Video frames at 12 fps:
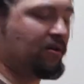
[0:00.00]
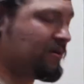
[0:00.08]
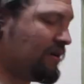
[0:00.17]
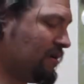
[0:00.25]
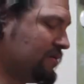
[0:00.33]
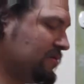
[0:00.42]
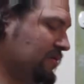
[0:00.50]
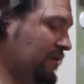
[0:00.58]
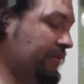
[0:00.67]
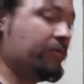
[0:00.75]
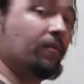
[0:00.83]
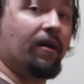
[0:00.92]
of tongs,
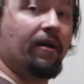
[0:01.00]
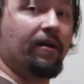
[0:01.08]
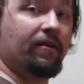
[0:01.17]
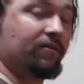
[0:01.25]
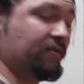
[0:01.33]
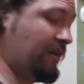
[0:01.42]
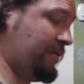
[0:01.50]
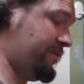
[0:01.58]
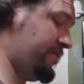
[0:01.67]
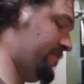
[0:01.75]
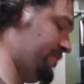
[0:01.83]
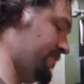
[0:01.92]
keeps my hands safe.
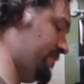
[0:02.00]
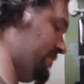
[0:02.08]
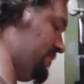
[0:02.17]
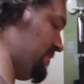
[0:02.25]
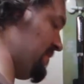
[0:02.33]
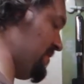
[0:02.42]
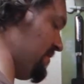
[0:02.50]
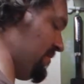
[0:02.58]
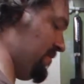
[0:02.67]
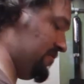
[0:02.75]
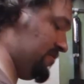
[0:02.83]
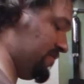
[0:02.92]

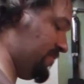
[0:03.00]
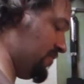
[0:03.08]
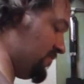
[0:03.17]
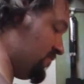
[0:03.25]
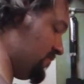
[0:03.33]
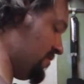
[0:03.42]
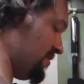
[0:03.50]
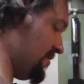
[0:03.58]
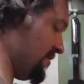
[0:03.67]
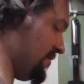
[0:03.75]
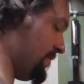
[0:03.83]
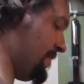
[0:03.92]
Just put it right
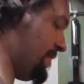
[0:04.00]
on.